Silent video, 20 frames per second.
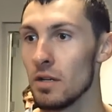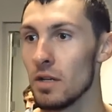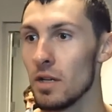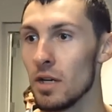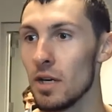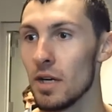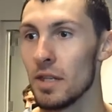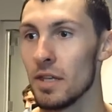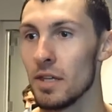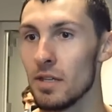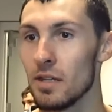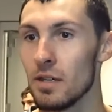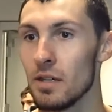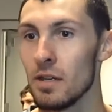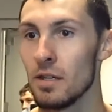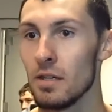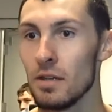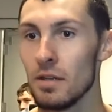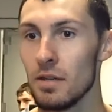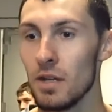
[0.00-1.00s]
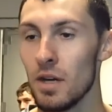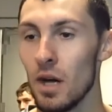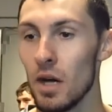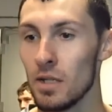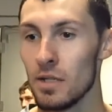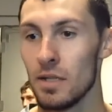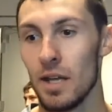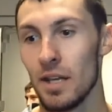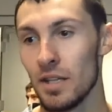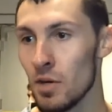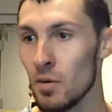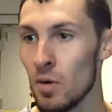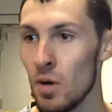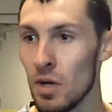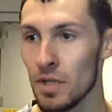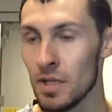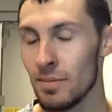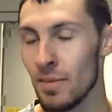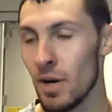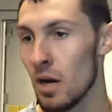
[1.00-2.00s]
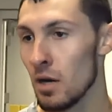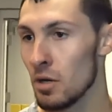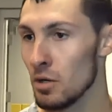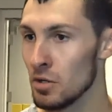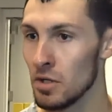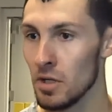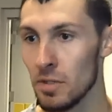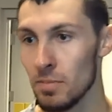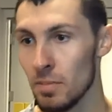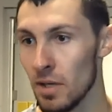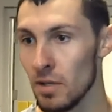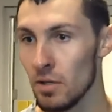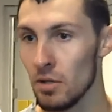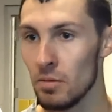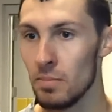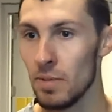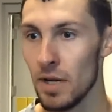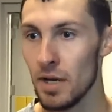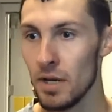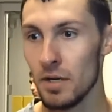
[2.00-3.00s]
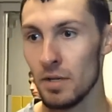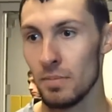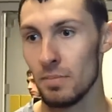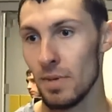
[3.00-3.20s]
And I think, you know, as the days go on, tomorrow you'll see us play a little better,